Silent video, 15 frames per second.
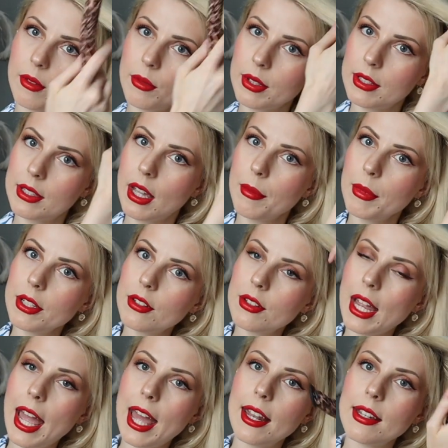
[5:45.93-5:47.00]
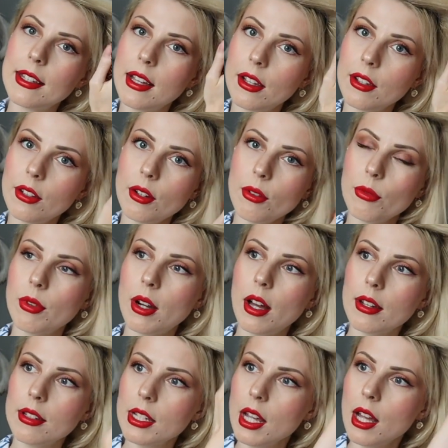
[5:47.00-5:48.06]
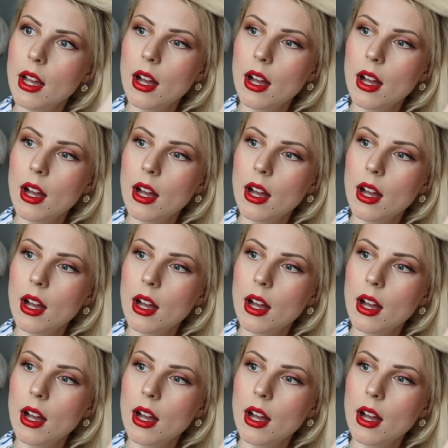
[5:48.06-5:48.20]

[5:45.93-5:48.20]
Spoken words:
with diameter. And you know what?